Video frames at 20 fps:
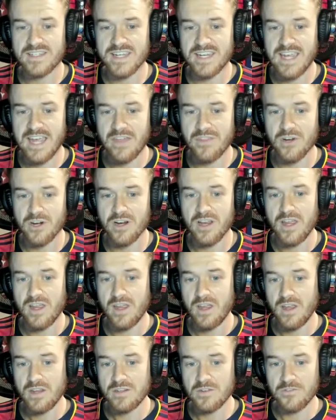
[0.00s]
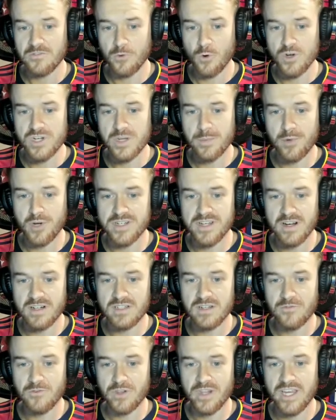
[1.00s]
together to forge a
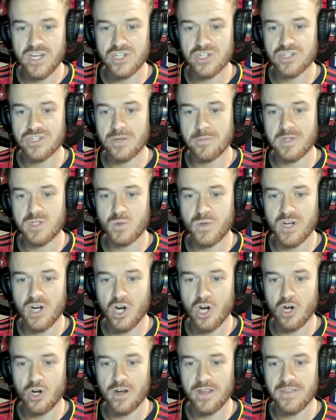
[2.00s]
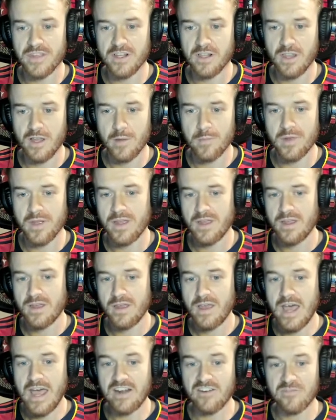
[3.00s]
productive relationship between her and the club.
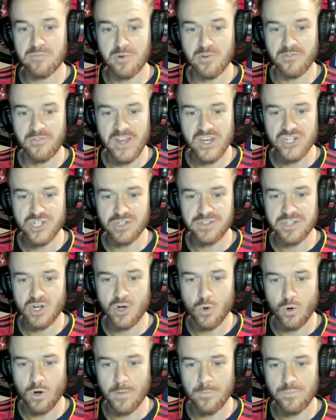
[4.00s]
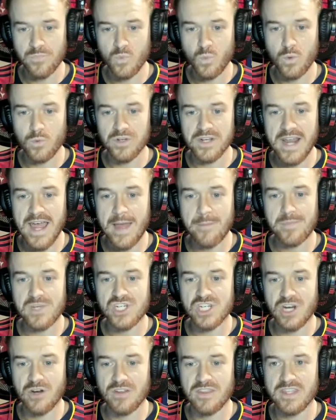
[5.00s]
Out of professional decorum, we will not be
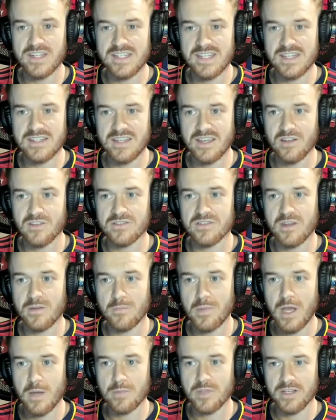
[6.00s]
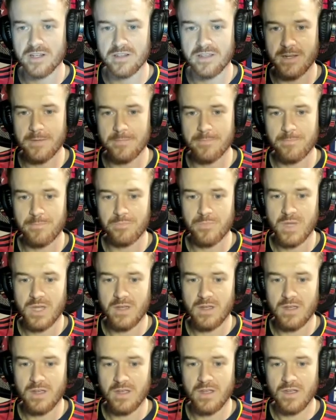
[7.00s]
sharing the details publicly.
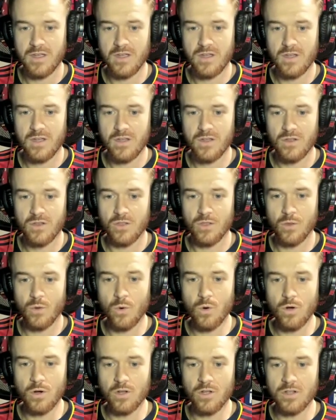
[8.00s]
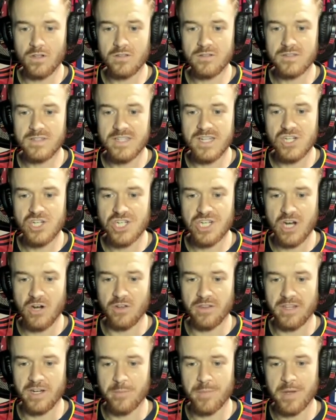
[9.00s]
Laurel did share
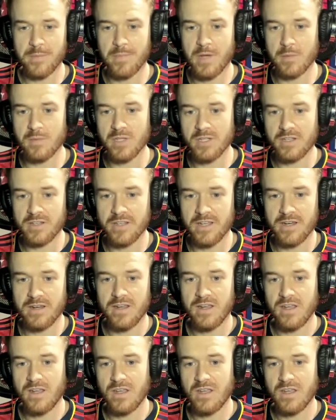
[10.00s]
a little bit publicly.